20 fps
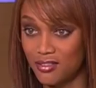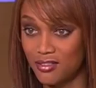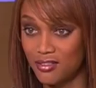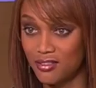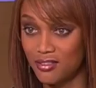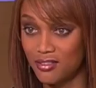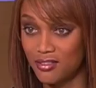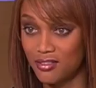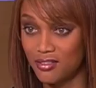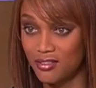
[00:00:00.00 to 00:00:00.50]

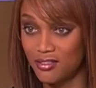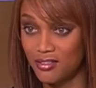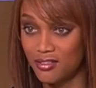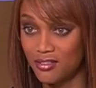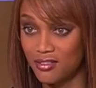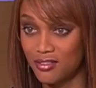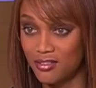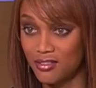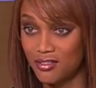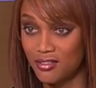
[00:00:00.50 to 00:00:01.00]

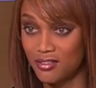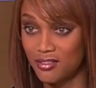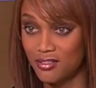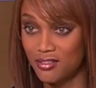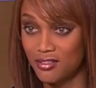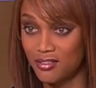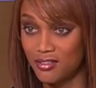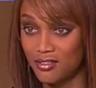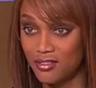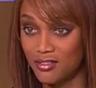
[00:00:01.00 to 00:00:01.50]

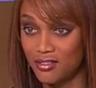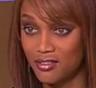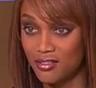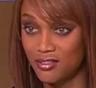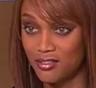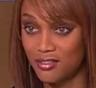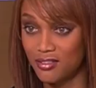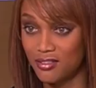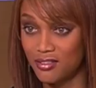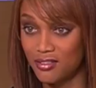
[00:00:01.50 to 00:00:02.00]

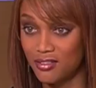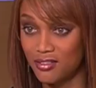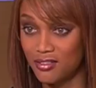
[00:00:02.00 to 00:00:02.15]
(silent)